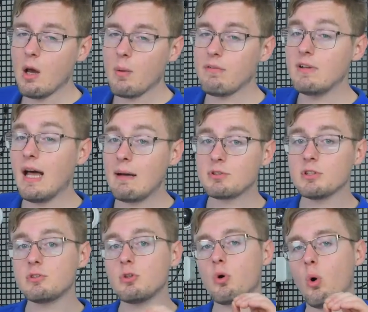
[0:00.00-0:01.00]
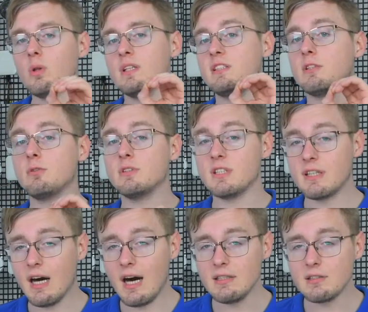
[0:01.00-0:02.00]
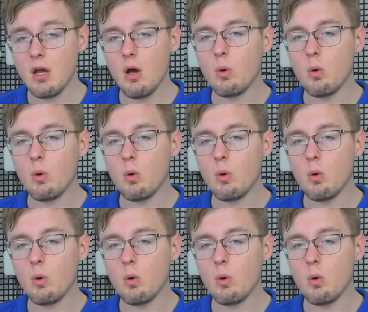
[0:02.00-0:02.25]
we have an option to call a security guard